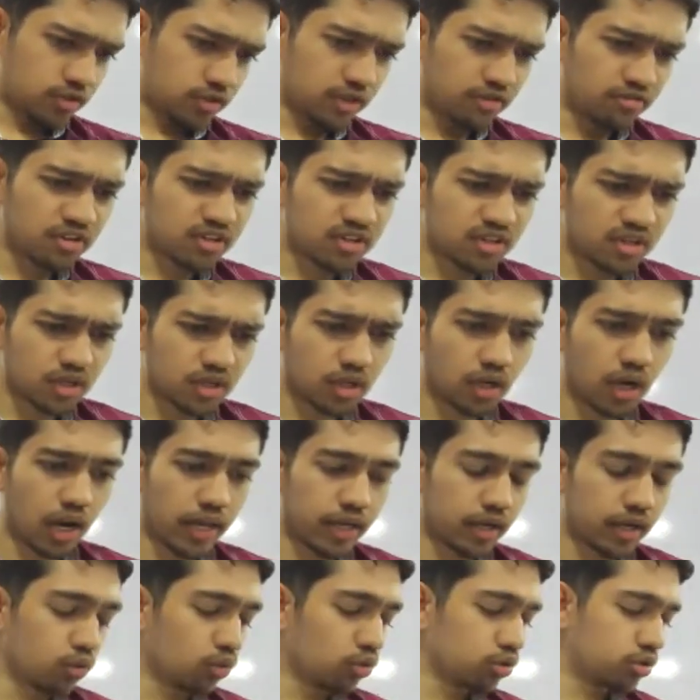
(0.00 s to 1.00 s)
What's given?
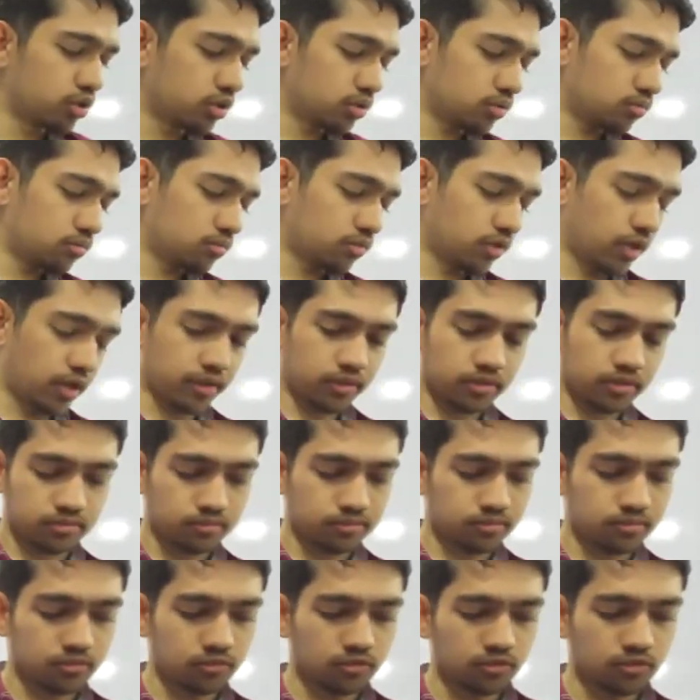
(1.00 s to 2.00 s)
Glycogen, right?
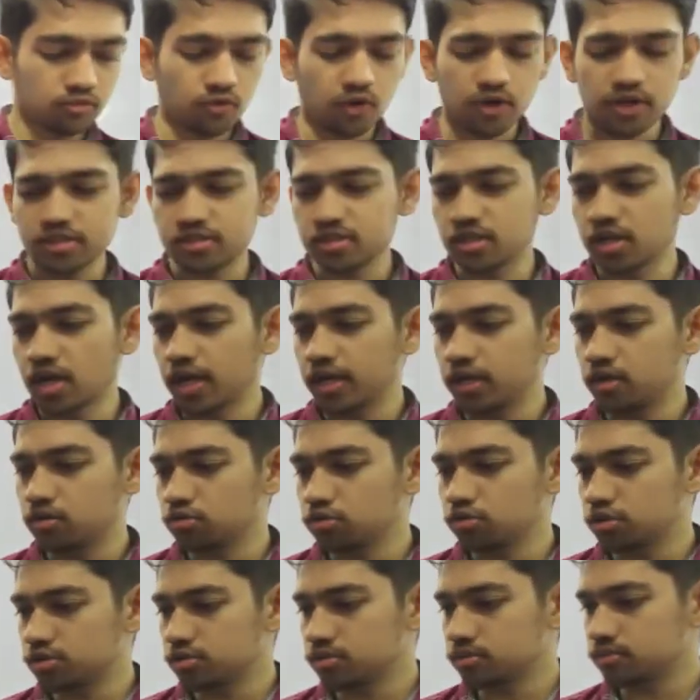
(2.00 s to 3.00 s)
What is
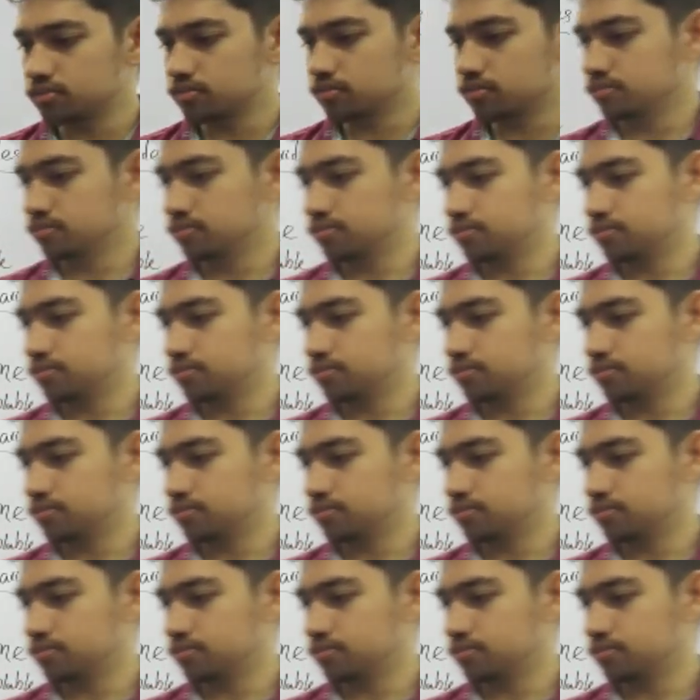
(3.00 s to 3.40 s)
glycogen?